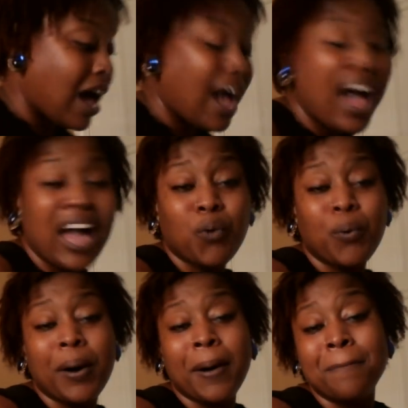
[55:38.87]

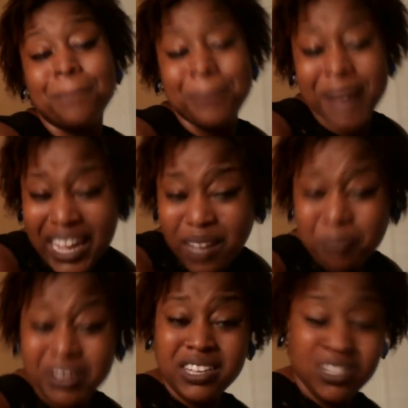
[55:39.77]
Aqua
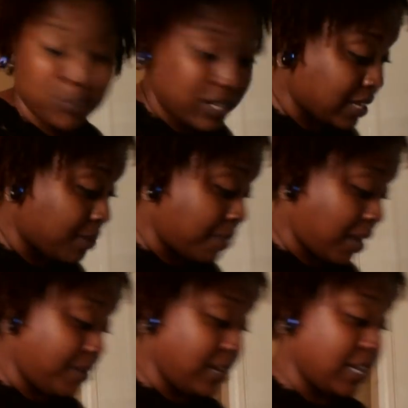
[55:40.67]
babies. What's up,
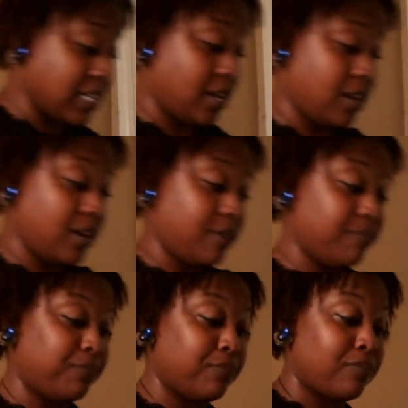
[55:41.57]
baby? Let's get it.
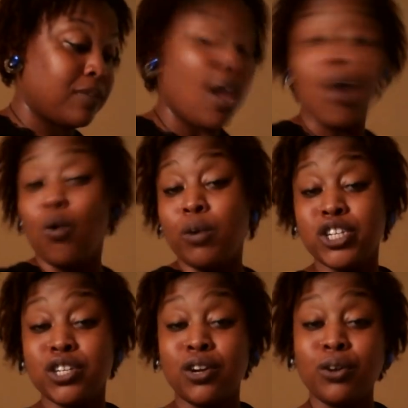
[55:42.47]
What
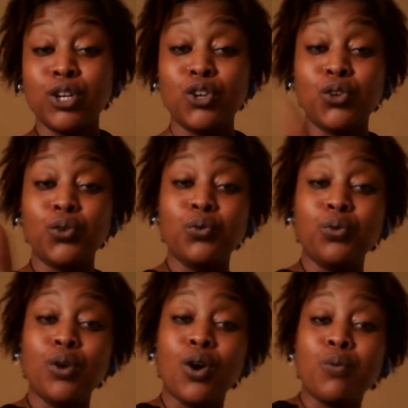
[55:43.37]
you gonna do?
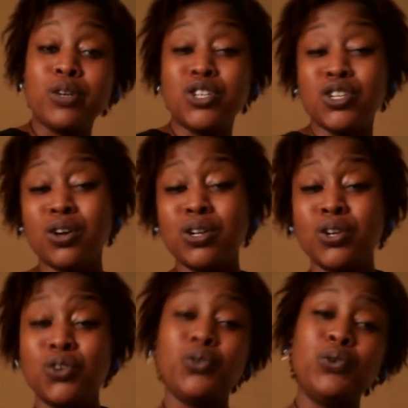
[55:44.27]
What you gonna
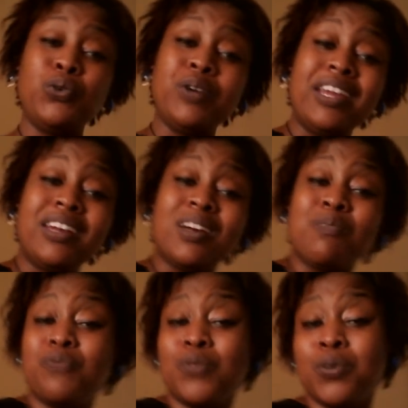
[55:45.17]
do when they
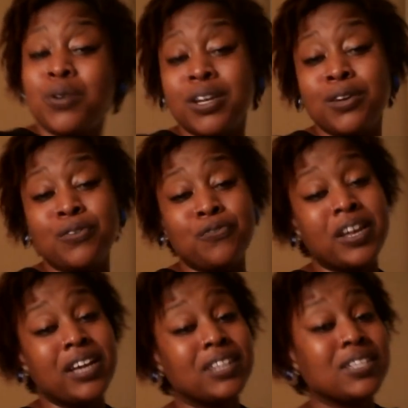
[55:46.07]
come for you?
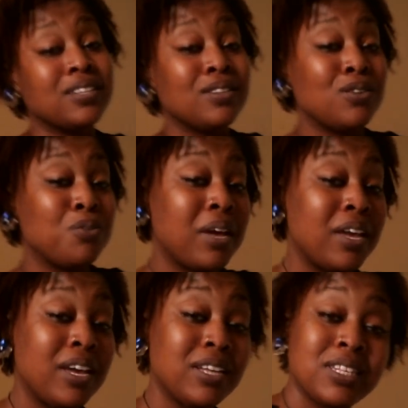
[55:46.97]
Flexing on my
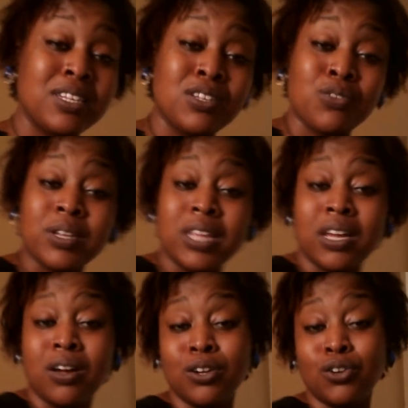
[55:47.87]
exes or what they
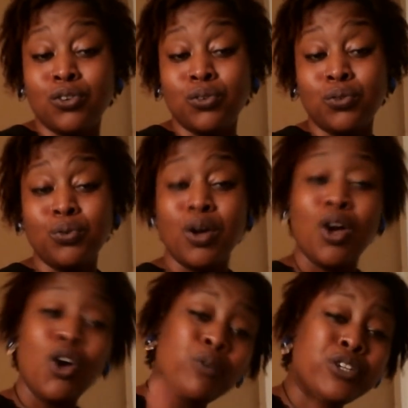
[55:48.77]
gonna do?
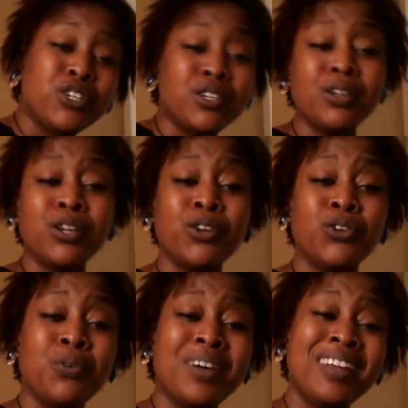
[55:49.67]
What you gonna
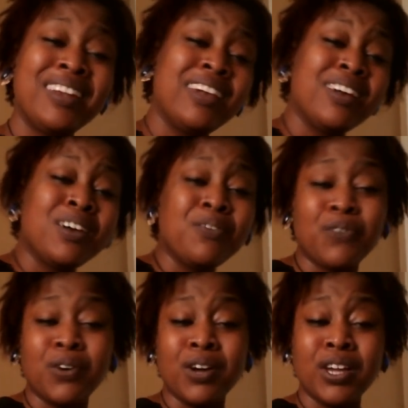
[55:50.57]
do when they come
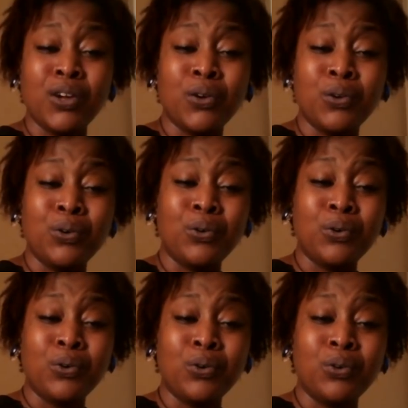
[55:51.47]
for
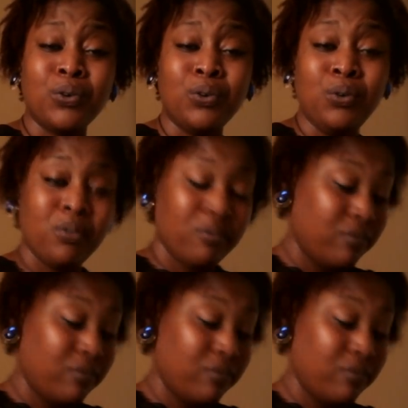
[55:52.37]
you?